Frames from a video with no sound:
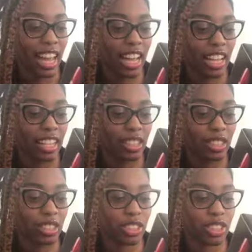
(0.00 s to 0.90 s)

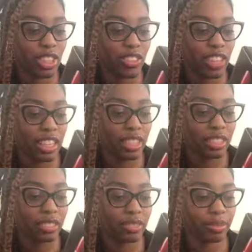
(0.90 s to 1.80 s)
Cacharel.
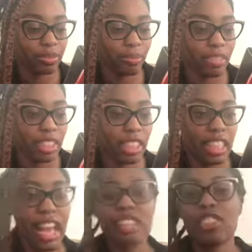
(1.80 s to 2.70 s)

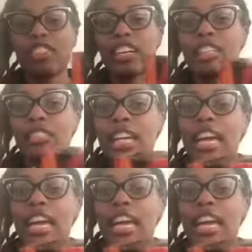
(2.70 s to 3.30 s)
Cacharel.